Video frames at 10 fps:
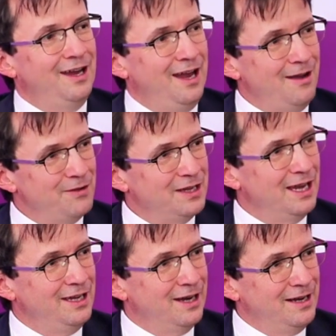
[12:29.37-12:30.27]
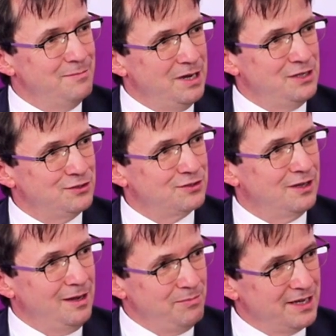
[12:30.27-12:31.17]
having
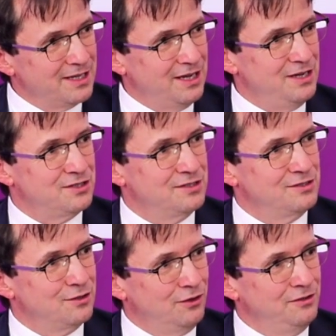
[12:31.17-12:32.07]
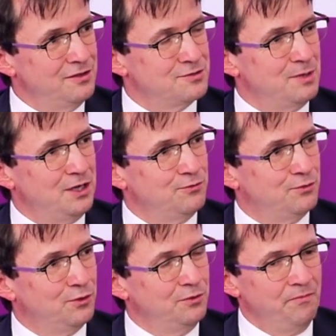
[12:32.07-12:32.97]
AI-based applications on the
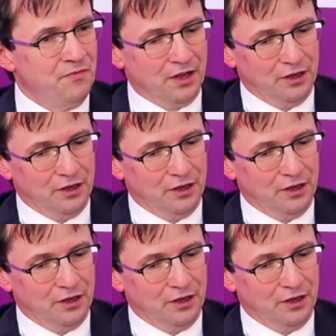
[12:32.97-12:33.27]
smartphone,